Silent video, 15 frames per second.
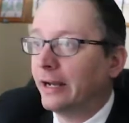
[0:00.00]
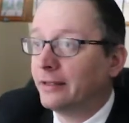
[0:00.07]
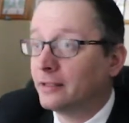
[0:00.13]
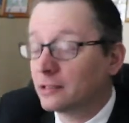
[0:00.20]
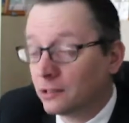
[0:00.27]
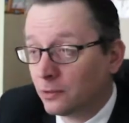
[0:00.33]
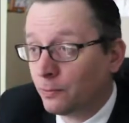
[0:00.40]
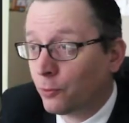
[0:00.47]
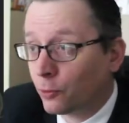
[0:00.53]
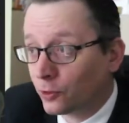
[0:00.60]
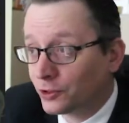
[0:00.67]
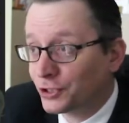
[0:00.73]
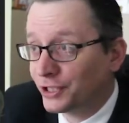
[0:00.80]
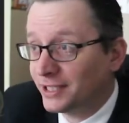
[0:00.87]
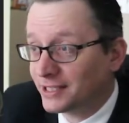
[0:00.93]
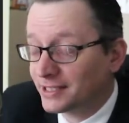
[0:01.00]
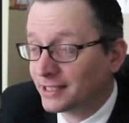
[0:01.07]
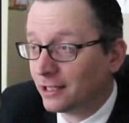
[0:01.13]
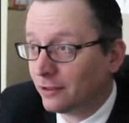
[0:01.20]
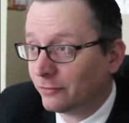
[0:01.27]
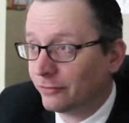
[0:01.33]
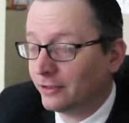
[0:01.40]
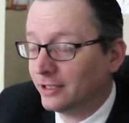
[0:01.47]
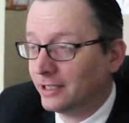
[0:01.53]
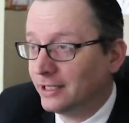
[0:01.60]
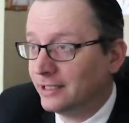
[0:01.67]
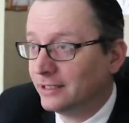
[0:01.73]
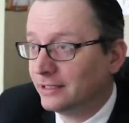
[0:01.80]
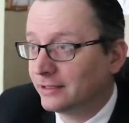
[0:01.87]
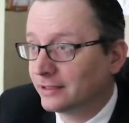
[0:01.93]
and this little porch itself
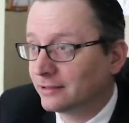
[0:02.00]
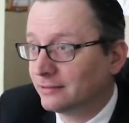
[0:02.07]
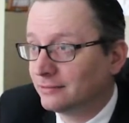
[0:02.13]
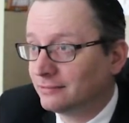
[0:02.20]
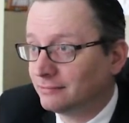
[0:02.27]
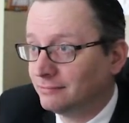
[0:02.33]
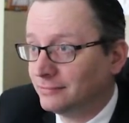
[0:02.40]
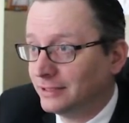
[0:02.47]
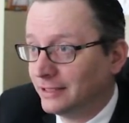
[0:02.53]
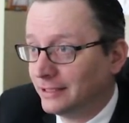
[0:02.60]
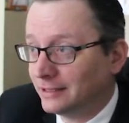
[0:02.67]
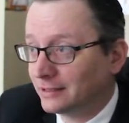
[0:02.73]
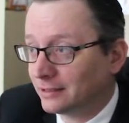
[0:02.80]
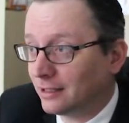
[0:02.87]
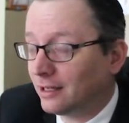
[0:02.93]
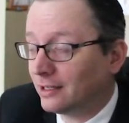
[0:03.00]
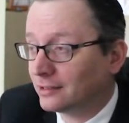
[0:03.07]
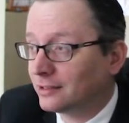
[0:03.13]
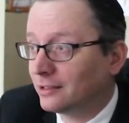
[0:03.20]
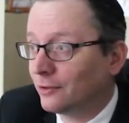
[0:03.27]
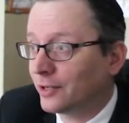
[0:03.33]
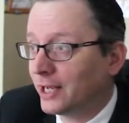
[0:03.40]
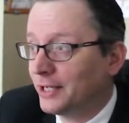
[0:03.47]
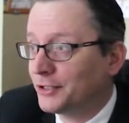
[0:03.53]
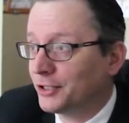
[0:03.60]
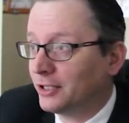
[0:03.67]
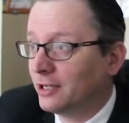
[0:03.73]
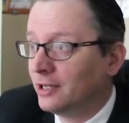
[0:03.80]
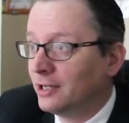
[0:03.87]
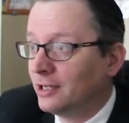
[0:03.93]
is a haunted location.